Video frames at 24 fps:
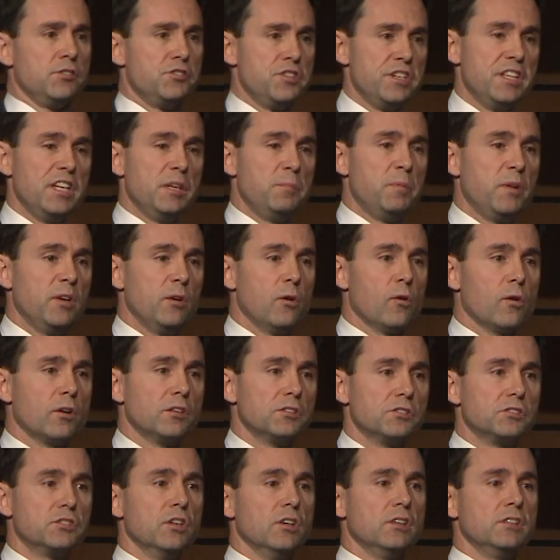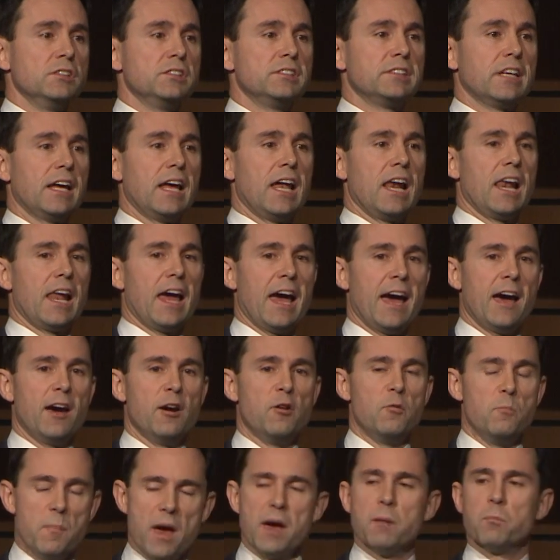GDPR does
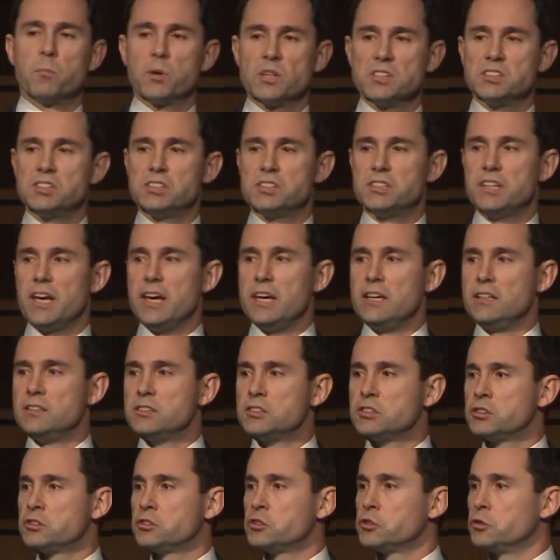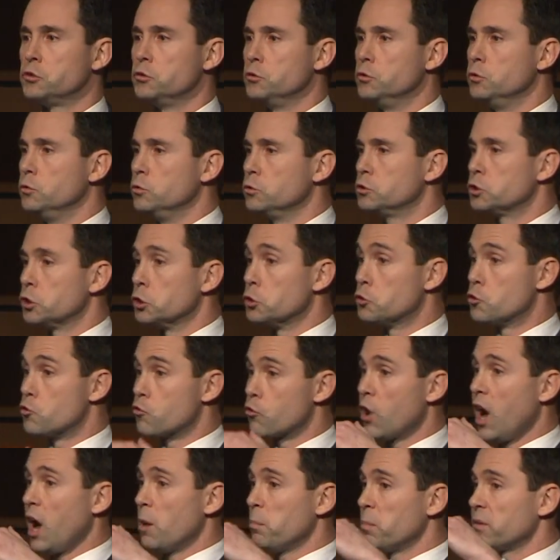allow member states to, to
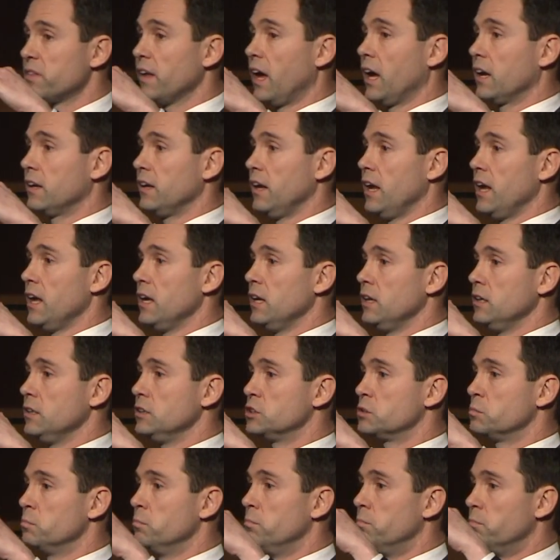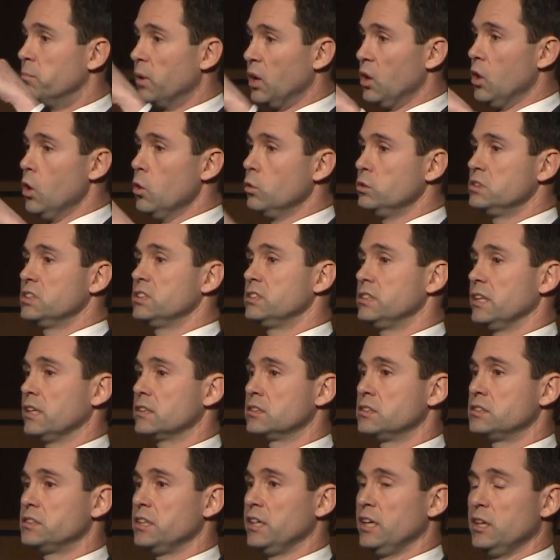drop that age below
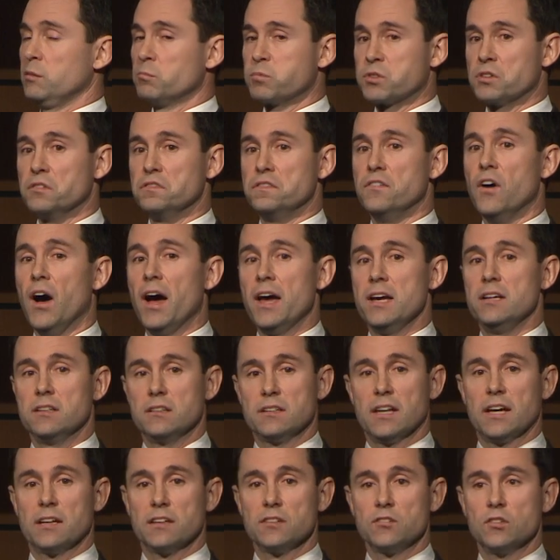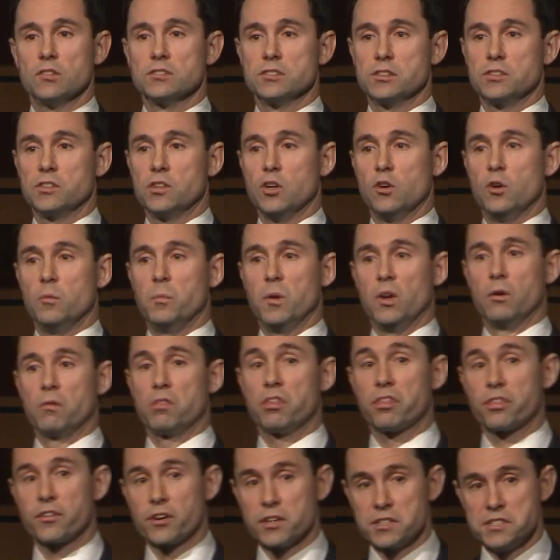16, provided that it doesn't go below
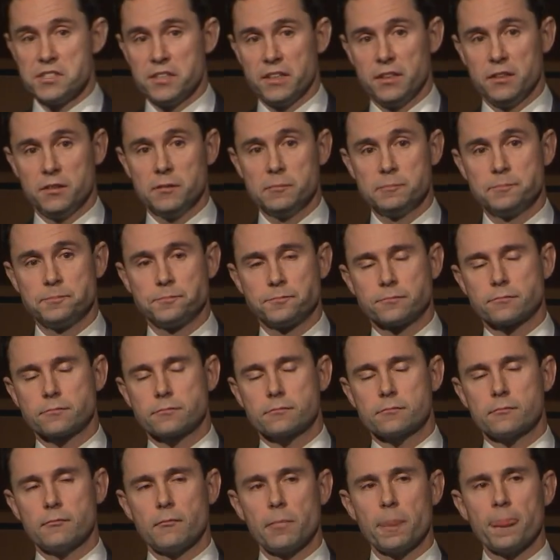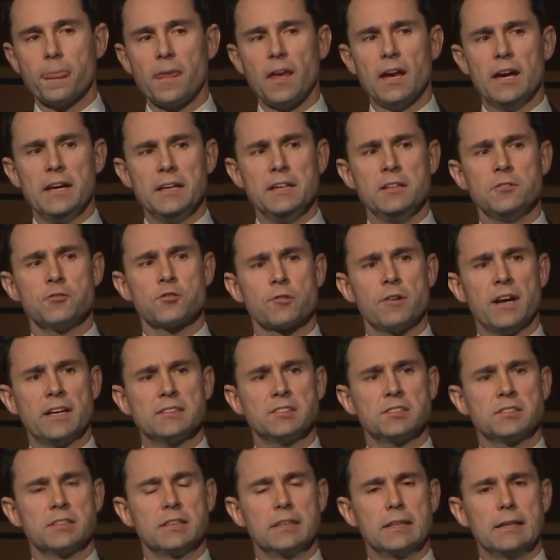13. And
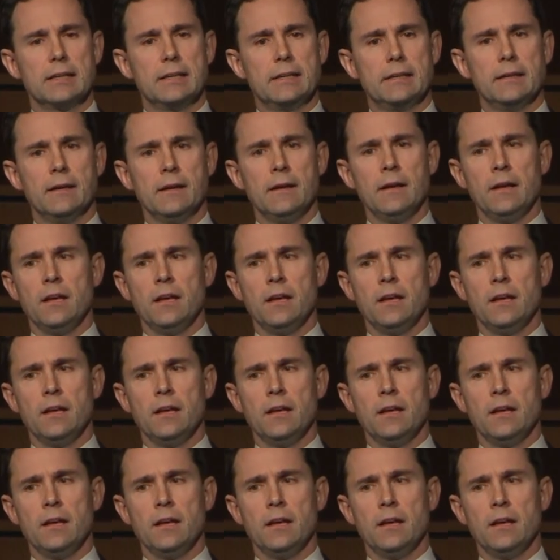interestingly,